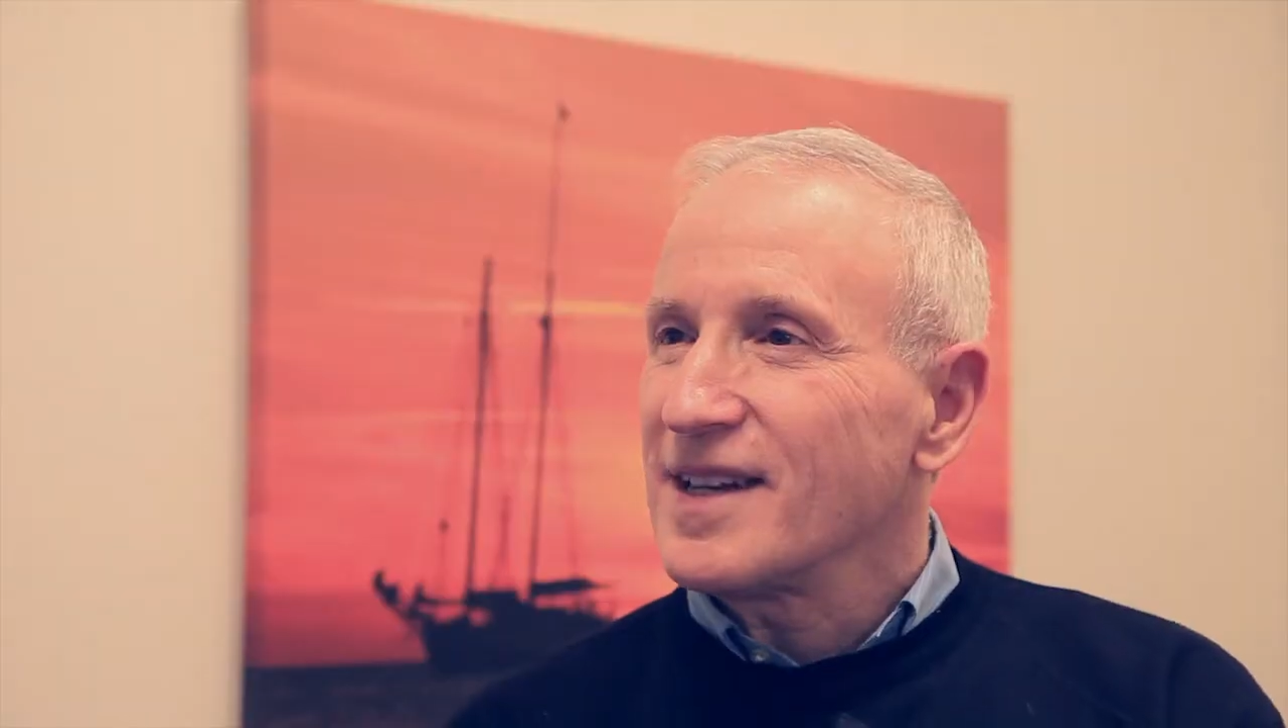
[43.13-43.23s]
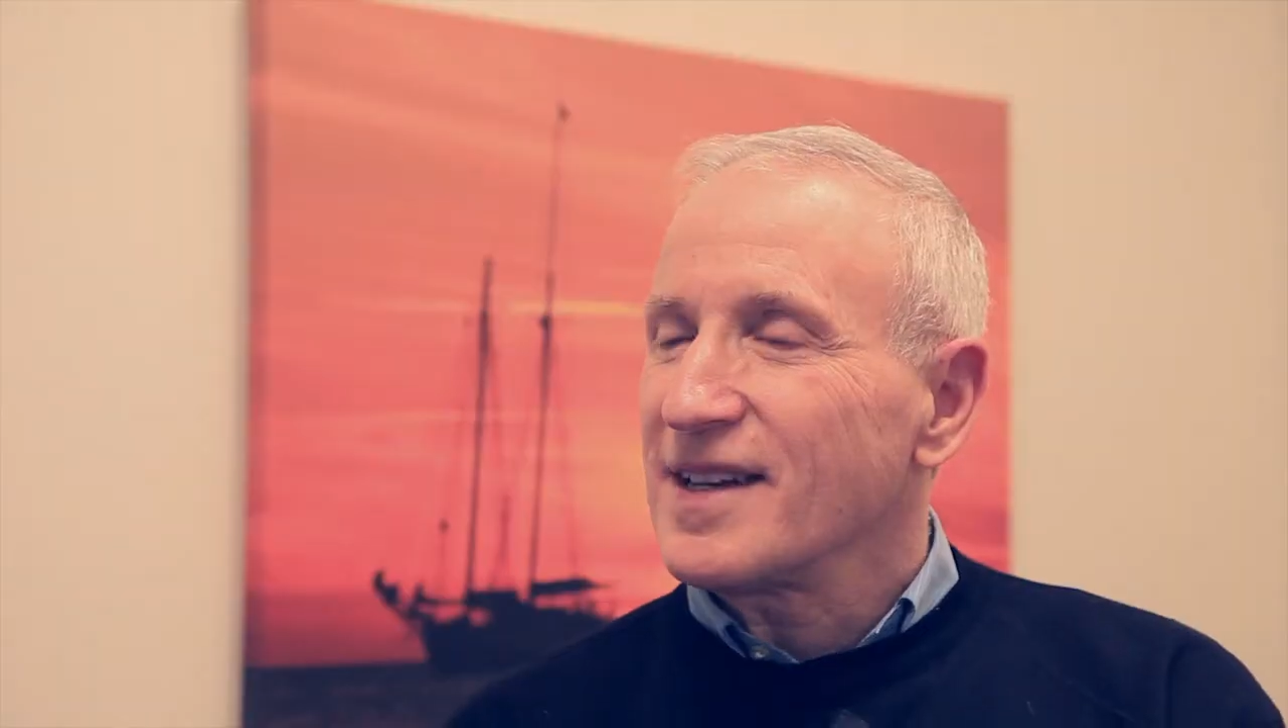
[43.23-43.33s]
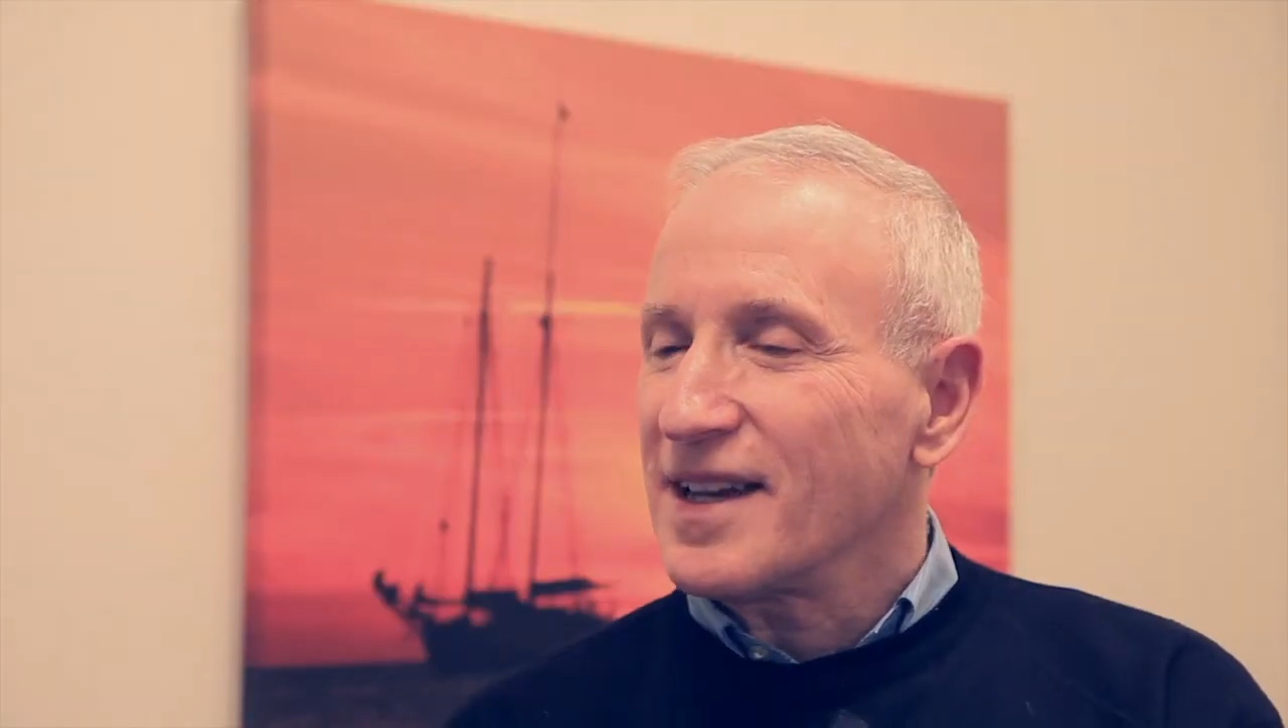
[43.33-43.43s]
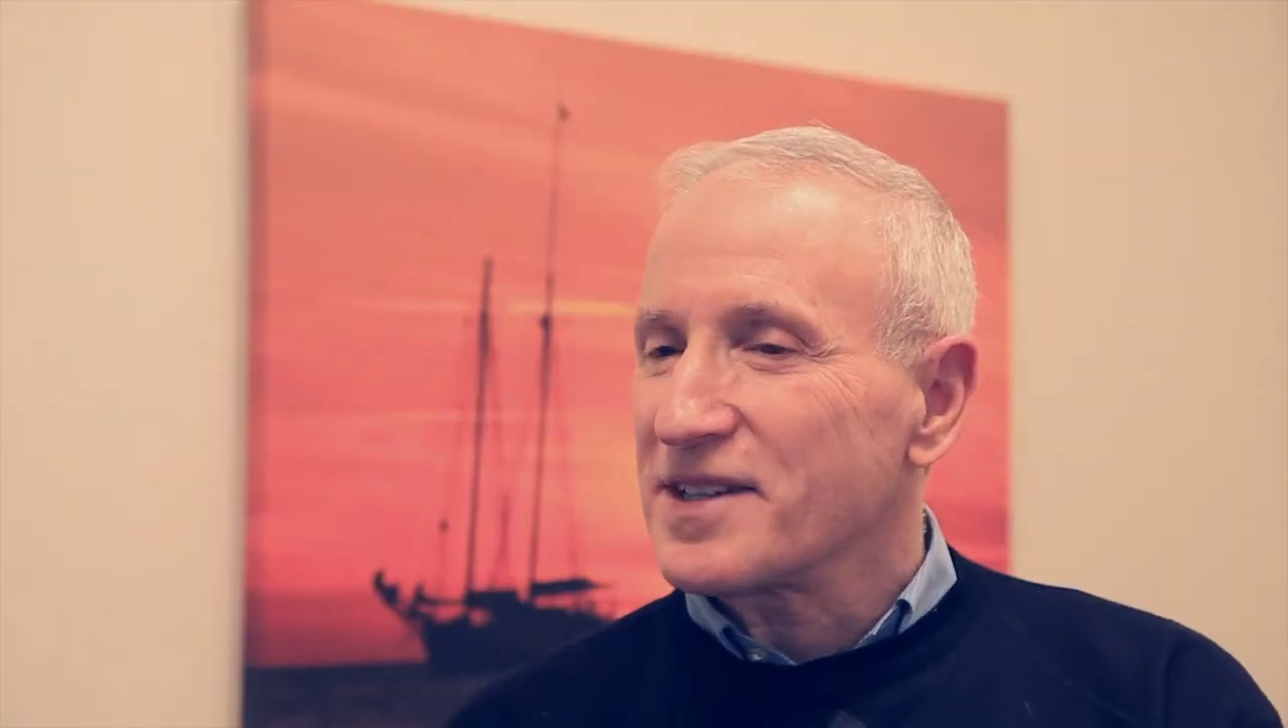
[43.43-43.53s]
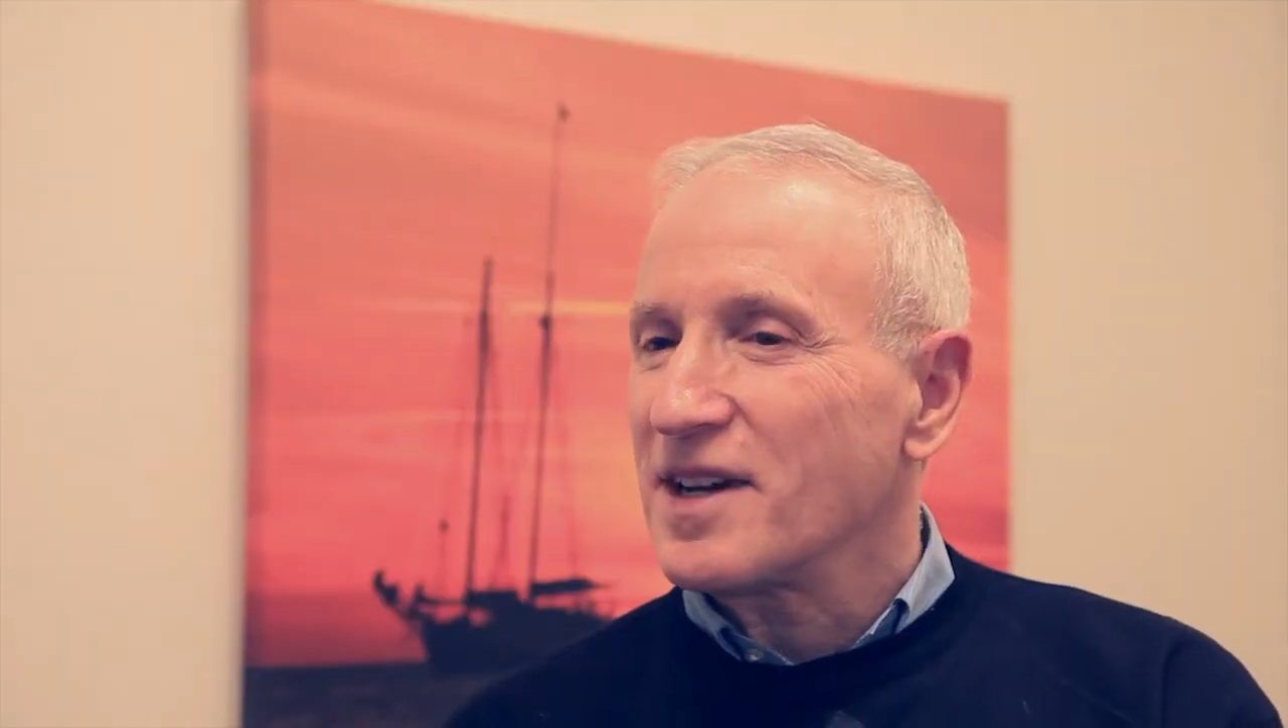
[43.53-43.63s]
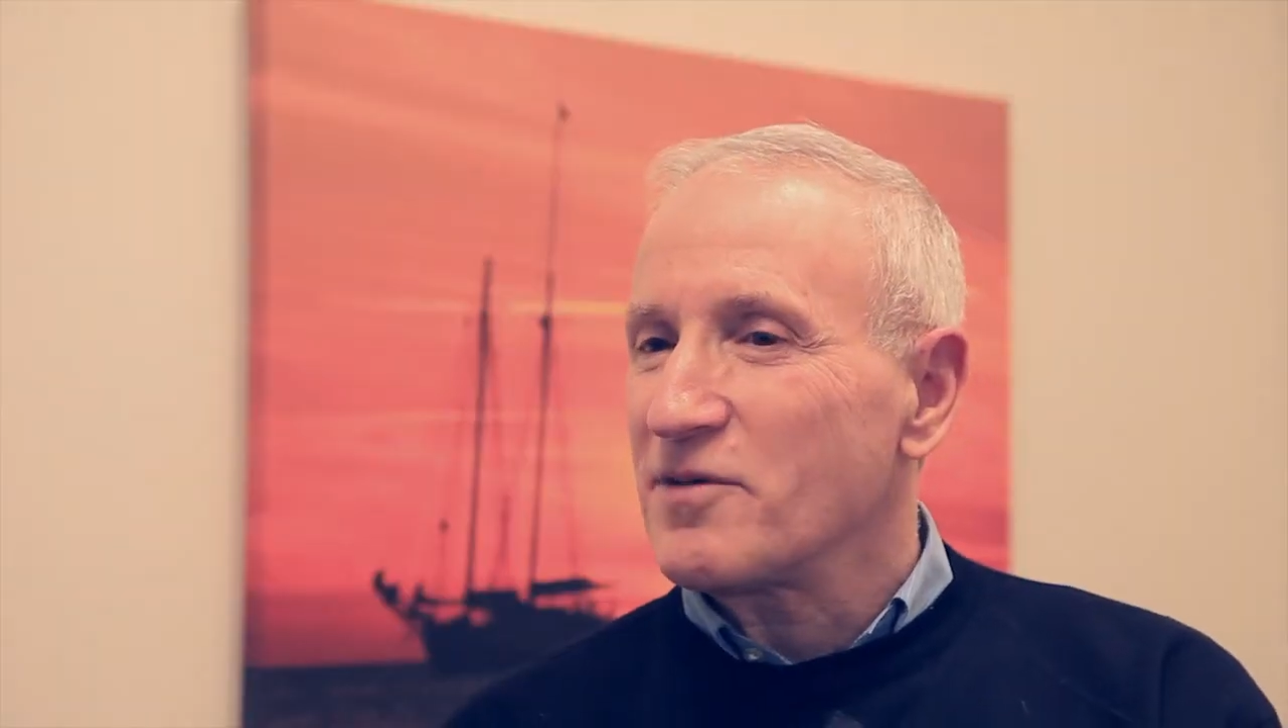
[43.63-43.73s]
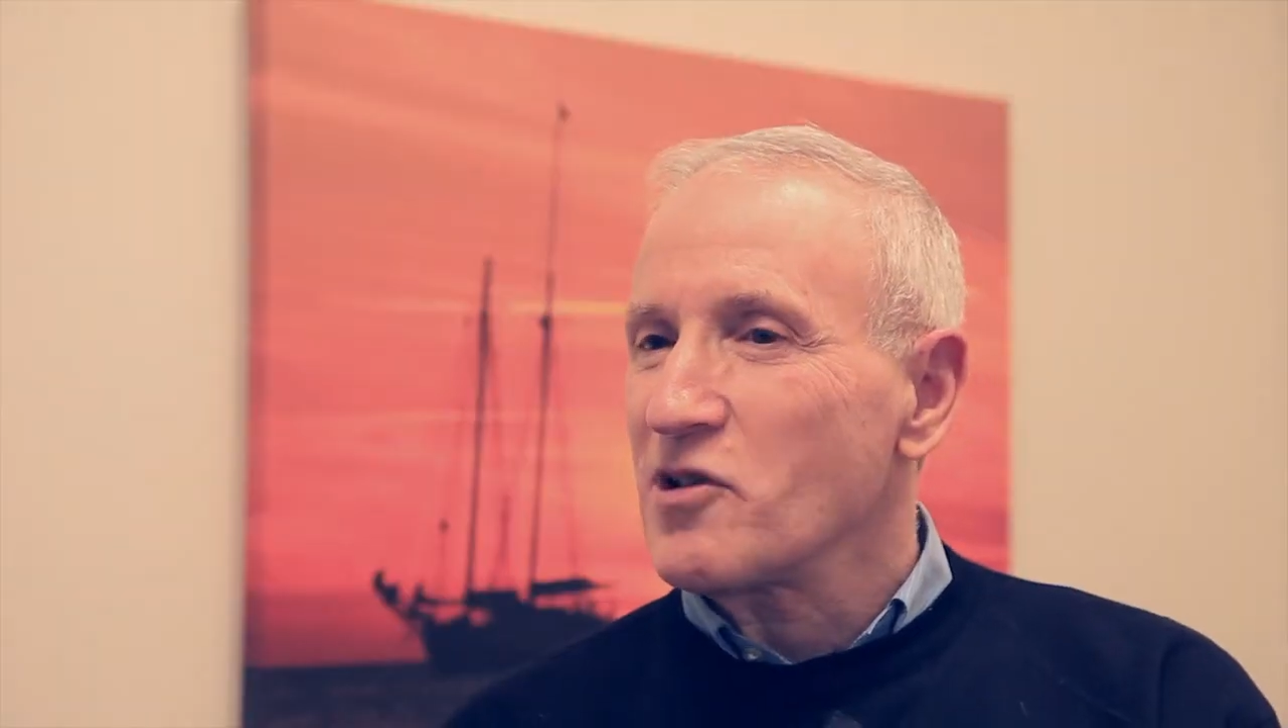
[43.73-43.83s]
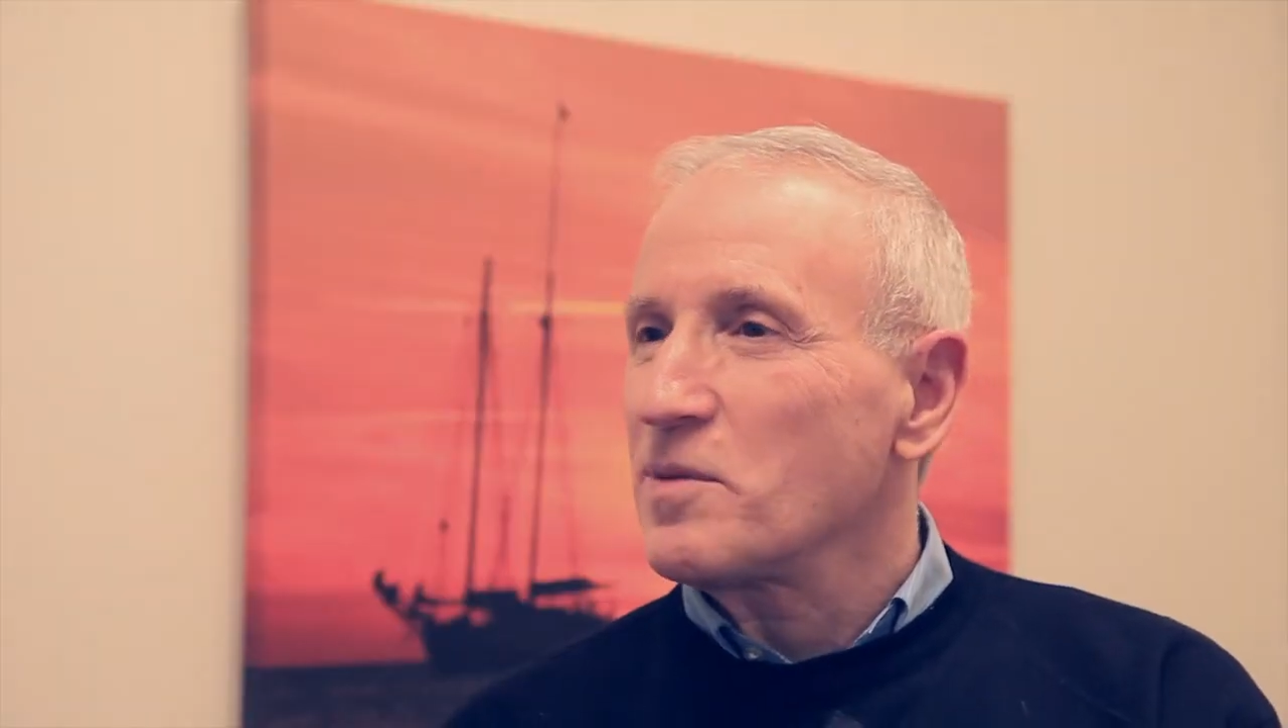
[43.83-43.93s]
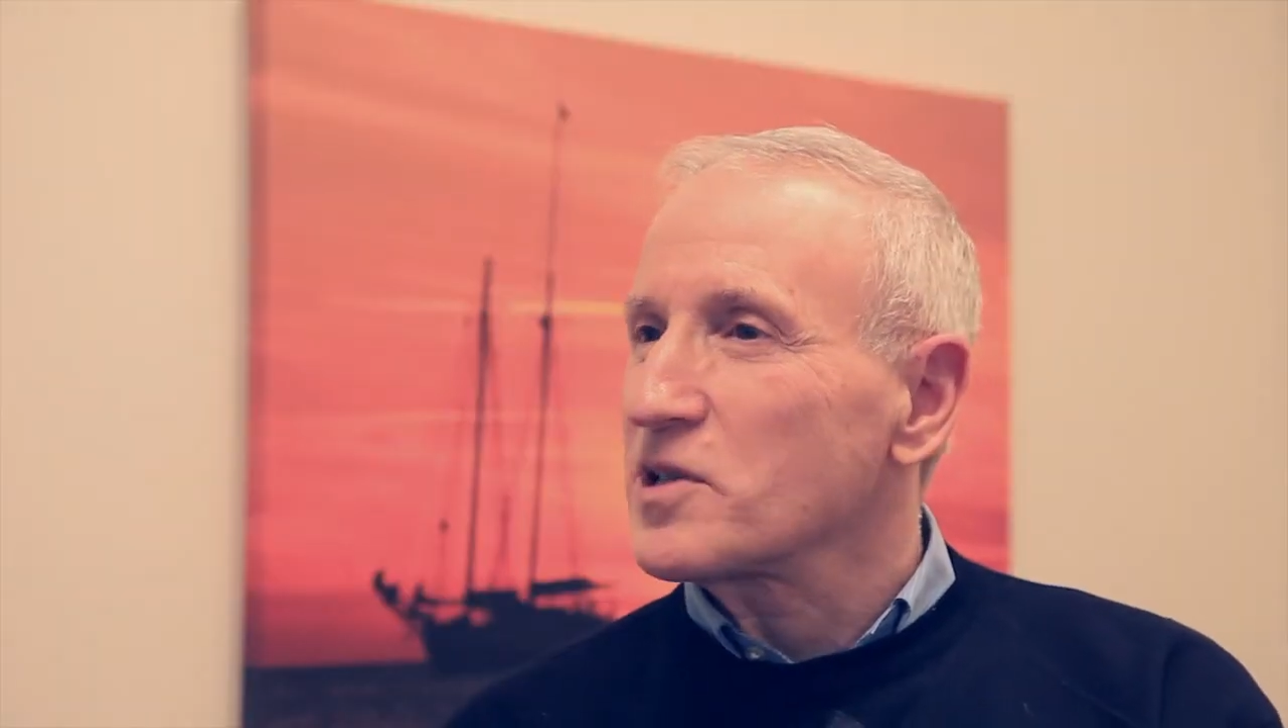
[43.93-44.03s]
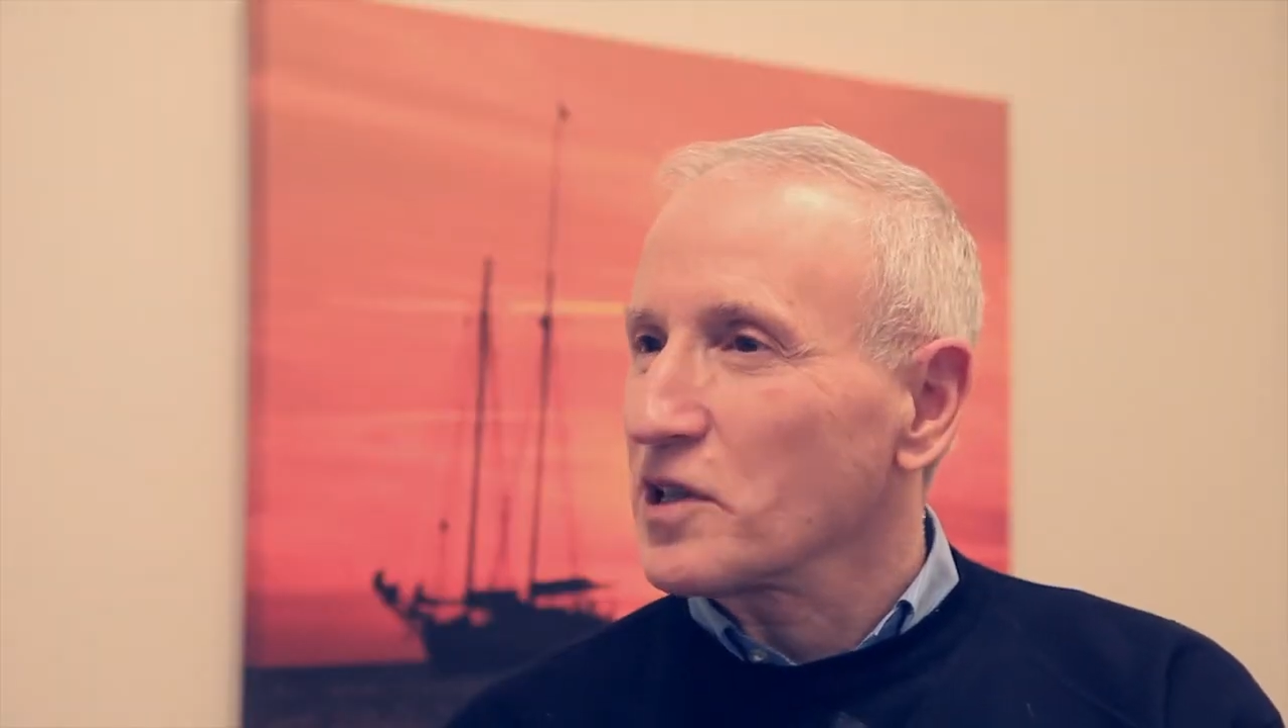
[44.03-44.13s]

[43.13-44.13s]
Yes, I'm very much